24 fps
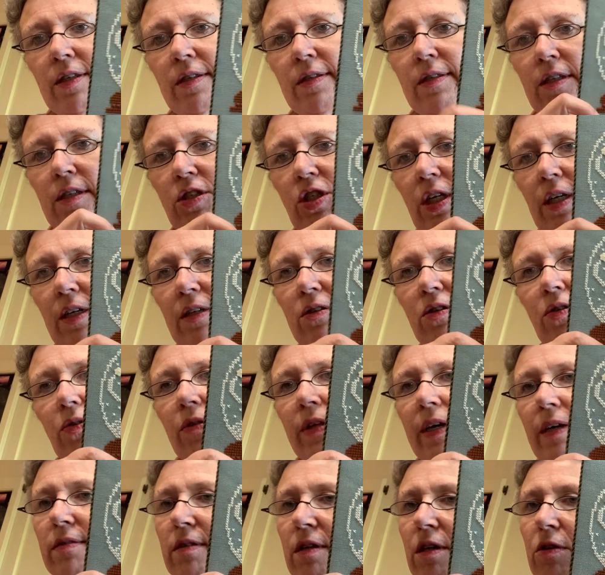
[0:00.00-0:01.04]
stitching in
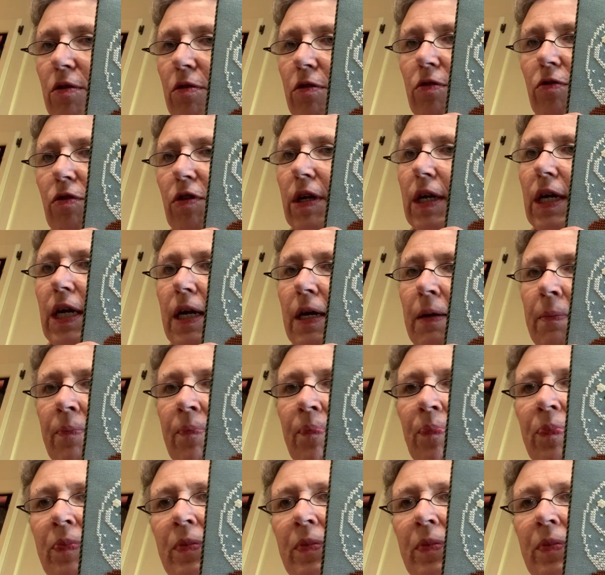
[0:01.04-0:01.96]
2003.